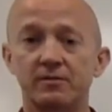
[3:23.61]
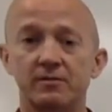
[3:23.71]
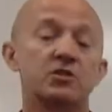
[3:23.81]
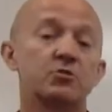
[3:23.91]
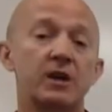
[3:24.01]

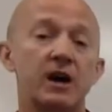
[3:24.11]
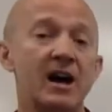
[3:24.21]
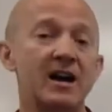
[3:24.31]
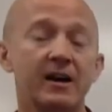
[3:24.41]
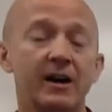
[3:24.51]
So an
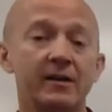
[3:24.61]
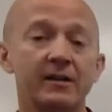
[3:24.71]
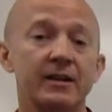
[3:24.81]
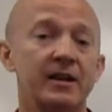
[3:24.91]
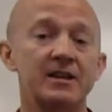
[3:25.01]
ion
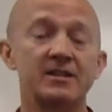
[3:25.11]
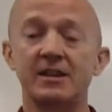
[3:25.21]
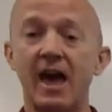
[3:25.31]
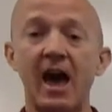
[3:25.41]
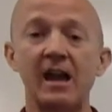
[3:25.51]
is an
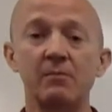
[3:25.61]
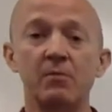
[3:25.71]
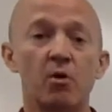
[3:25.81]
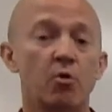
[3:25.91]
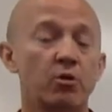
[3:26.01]
atom
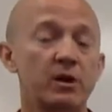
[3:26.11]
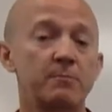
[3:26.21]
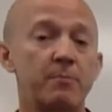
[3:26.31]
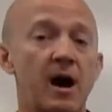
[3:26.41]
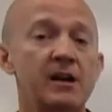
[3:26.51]
or a
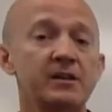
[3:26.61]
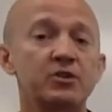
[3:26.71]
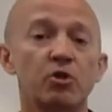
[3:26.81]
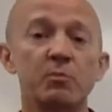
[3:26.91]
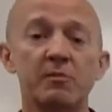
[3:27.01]
bonded
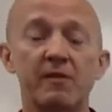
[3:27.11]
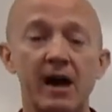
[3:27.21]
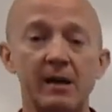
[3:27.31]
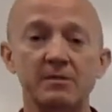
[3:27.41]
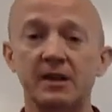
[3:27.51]
group of
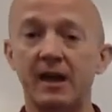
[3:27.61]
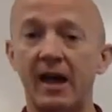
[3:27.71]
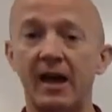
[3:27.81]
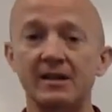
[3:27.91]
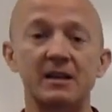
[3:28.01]
atoms that
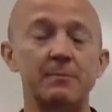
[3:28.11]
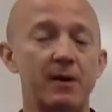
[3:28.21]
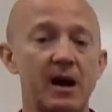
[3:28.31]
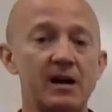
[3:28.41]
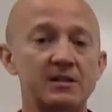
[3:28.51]
has a
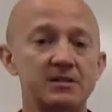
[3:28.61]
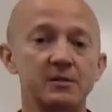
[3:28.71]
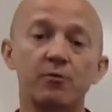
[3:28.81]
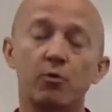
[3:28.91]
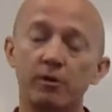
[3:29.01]

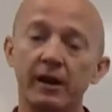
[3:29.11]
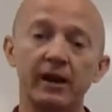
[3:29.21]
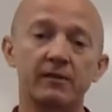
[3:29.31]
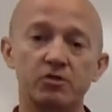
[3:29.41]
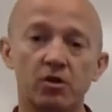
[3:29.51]
positive or
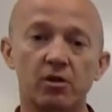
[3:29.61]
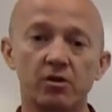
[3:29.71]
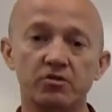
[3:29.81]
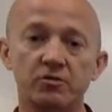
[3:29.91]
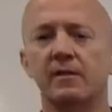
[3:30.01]
negative
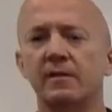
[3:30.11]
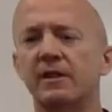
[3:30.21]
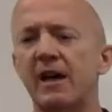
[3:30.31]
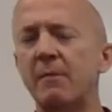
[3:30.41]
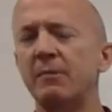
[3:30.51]
charge. Now,
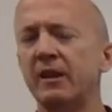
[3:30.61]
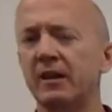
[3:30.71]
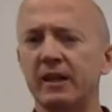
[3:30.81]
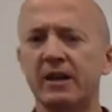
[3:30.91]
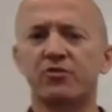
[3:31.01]
how many
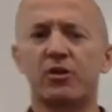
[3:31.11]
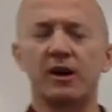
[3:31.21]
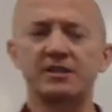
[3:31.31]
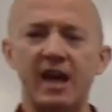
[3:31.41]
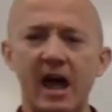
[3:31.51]

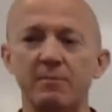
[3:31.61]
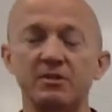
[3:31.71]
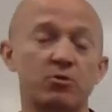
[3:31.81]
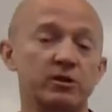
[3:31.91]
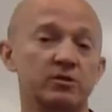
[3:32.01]
electrons an atom is
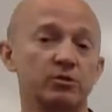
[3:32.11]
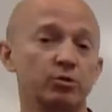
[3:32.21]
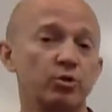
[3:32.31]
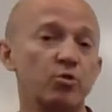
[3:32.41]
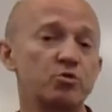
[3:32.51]
going to
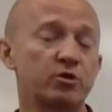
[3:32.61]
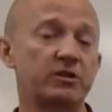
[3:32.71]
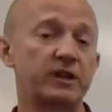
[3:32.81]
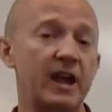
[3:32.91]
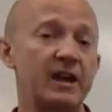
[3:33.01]
lose or
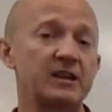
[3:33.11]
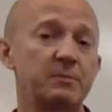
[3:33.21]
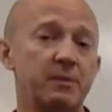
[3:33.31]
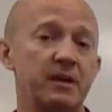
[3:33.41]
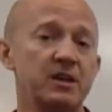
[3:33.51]
gain
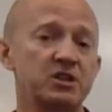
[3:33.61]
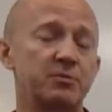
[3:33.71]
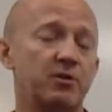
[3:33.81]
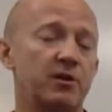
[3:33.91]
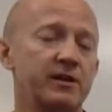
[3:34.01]
depends
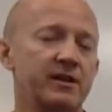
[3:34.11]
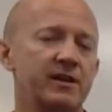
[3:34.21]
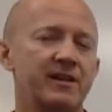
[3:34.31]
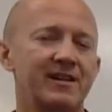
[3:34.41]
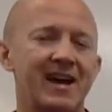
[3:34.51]
upon
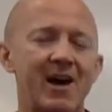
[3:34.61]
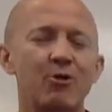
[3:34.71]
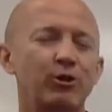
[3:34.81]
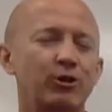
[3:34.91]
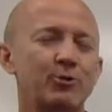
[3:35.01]
how
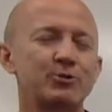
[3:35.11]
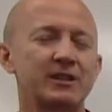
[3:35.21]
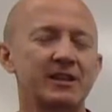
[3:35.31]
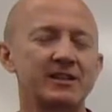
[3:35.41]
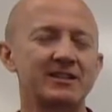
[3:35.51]
close it
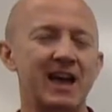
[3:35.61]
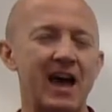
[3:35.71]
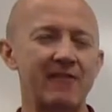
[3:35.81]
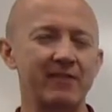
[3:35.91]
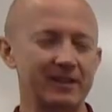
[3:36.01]
is to
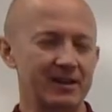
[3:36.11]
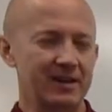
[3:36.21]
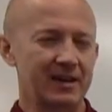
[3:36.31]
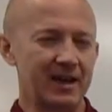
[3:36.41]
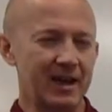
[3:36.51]
having
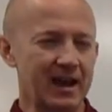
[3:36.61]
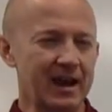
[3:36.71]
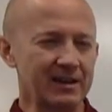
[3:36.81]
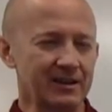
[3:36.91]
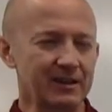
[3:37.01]

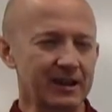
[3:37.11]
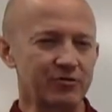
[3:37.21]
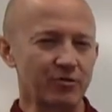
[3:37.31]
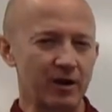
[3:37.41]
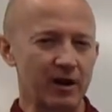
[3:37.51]
8
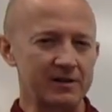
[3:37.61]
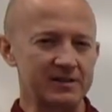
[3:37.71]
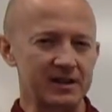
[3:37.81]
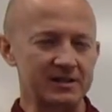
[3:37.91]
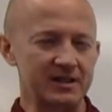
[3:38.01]
electrons
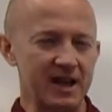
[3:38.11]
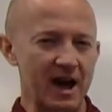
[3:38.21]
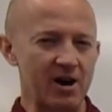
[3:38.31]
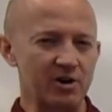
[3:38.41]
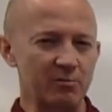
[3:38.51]
in its
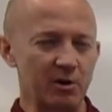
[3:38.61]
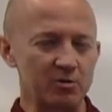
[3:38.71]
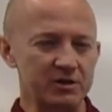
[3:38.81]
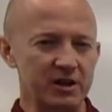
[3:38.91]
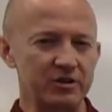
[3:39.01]

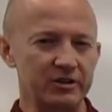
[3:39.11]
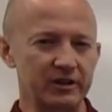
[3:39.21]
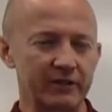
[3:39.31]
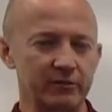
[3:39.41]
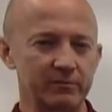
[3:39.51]
outermost energy
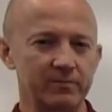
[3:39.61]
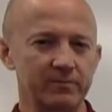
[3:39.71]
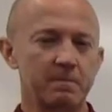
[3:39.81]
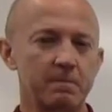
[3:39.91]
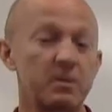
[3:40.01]
level,
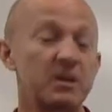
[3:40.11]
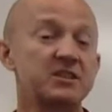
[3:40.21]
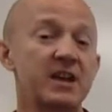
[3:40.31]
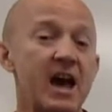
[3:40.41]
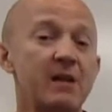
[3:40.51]
because
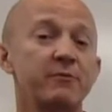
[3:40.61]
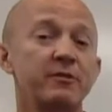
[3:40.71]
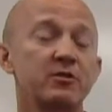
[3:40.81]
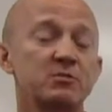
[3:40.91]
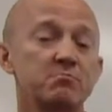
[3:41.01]
an atom
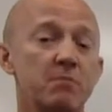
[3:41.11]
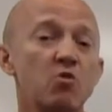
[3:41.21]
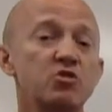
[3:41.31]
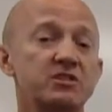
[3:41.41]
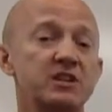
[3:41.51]
feels
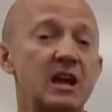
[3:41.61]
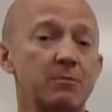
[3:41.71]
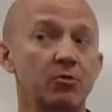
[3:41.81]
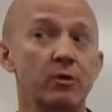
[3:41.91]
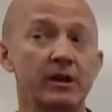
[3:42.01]
most
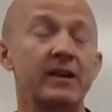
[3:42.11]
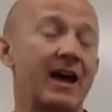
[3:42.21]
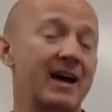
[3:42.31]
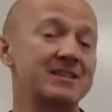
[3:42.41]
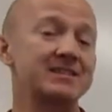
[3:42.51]
stable when it
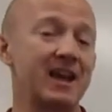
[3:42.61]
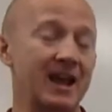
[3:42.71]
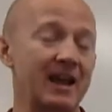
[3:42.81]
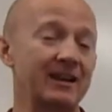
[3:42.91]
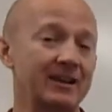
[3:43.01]
has
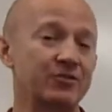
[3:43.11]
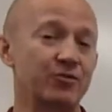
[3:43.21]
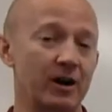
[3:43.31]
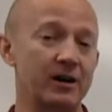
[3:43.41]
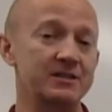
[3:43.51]
8
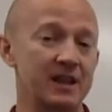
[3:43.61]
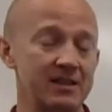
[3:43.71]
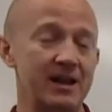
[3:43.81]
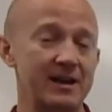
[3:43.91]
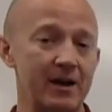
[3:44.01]
electrons in
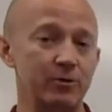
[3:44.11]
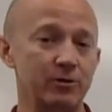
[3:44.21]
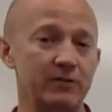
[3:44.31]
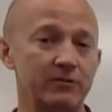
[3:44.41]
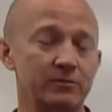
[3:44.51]
that outer
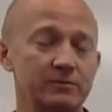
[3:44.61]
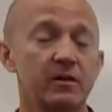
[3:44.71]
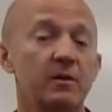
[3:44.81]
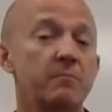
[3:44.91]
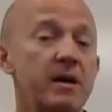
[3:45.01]
level.
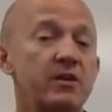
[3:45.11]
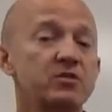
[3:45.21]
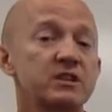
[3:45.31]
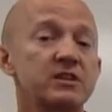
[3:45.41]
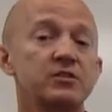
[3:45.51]
Metals
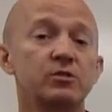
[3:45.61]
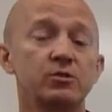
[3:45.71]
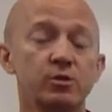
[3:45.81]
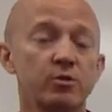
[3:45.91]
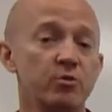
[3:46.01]
tend to
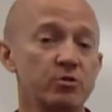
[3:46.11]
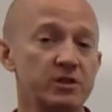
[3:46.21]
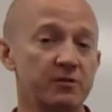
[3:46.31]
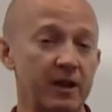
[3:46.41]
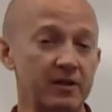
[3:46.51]
lose
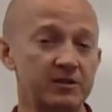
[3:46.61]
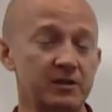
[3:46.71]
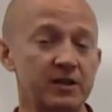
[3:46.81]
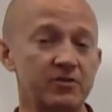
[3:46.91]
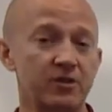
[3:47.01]
their valence
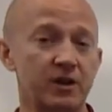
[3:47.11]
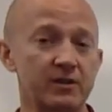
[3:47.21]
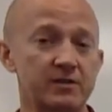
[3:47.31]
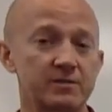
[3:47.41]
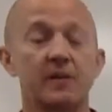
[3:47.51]

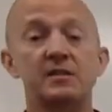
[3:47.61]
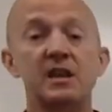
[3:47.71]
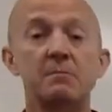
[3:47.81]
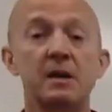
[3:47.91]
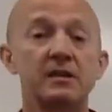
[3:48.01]
electrons.
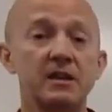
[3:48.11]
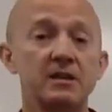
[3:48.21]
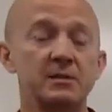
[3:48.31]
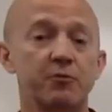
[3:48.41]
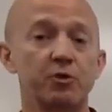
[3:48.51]
Take
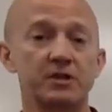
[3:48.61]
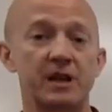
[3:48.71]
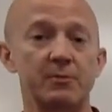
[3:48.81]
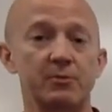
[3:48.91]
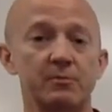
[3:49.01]
magnesium, for
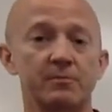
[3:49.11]
example.